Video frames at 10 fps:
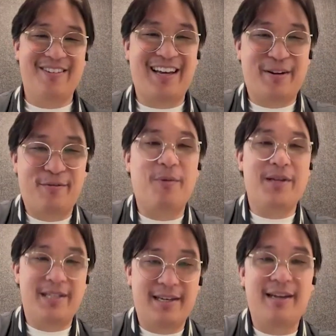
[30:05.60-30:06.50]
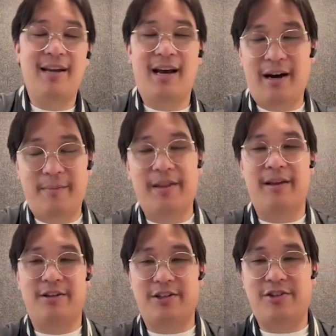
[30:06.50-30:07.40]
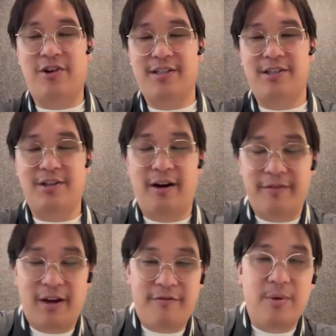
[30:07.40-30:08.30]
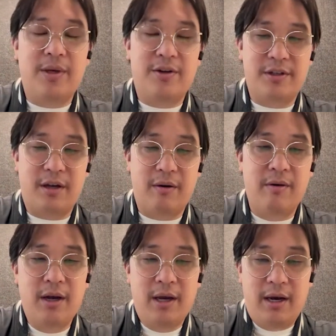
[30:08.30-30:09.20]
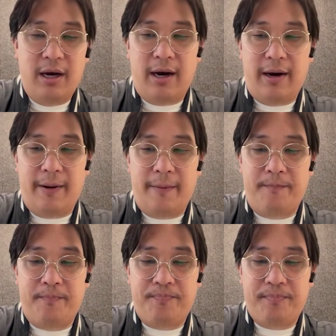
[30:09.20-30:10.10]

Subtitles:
was kind of what we did, and then just transitioned off that a few years ago. Um,